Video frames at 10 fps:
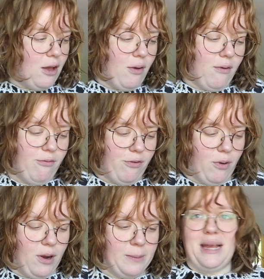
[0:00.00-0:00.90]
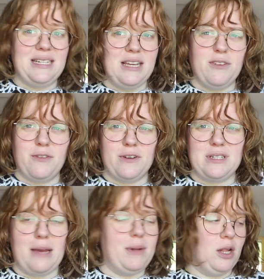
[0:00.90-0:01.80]
for painting for the first
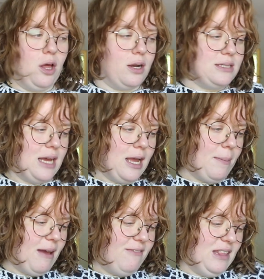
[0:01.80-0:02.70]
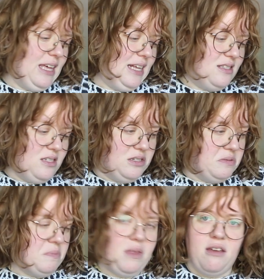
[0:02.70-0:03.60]
time in a long time, I feel like it's
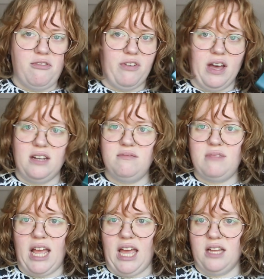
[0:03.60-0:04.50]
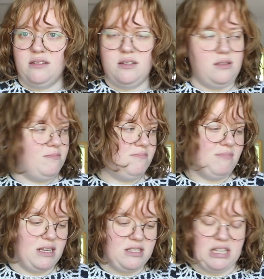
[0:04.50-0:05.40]
still fun and
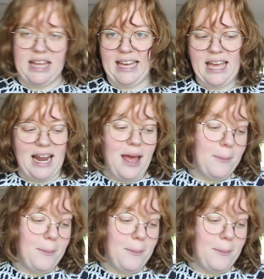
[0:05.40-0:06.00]
I still like it.